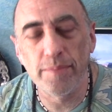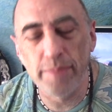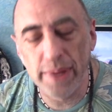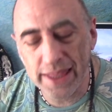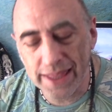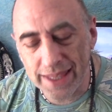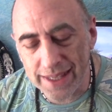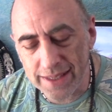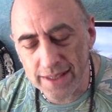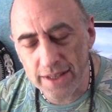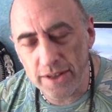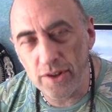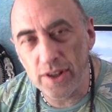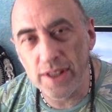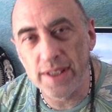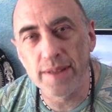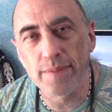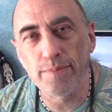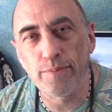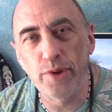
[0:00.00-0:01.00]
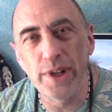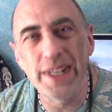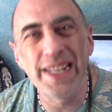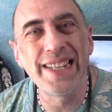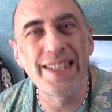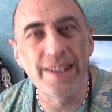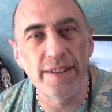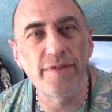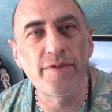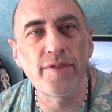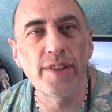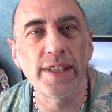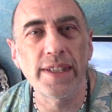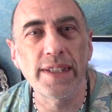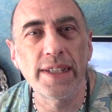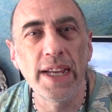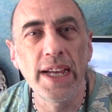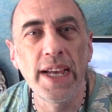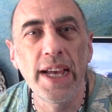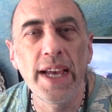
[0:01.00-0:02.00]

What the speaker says: but this looks pretty different